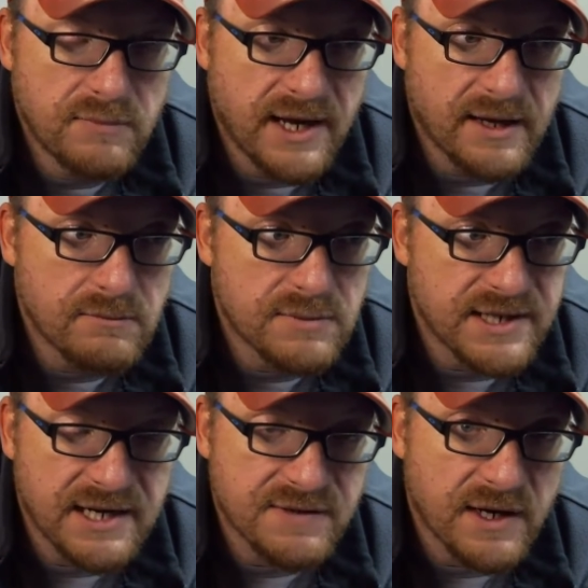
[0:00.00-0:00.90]
that
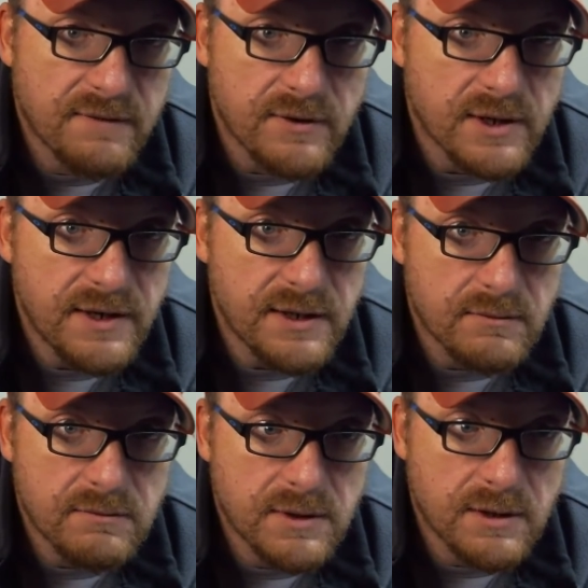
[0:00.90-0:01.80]
satisfying feeling of
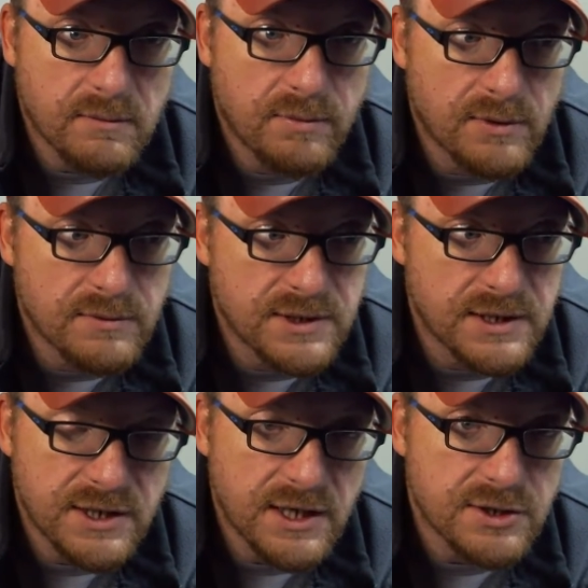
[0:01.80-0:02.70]
eating. It promotes
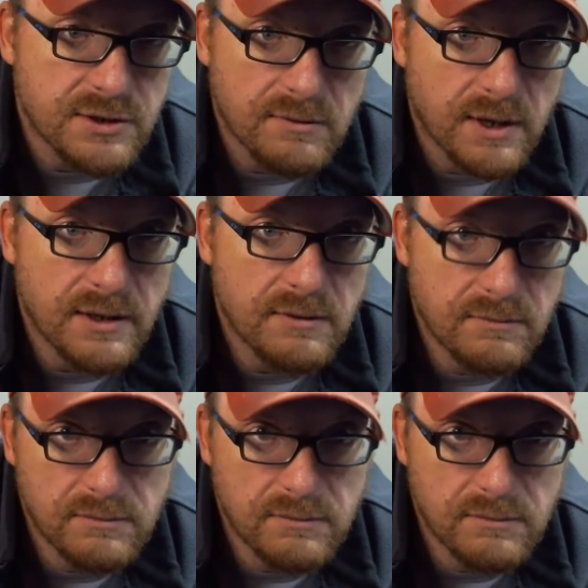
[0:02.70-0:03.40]
satiation, right?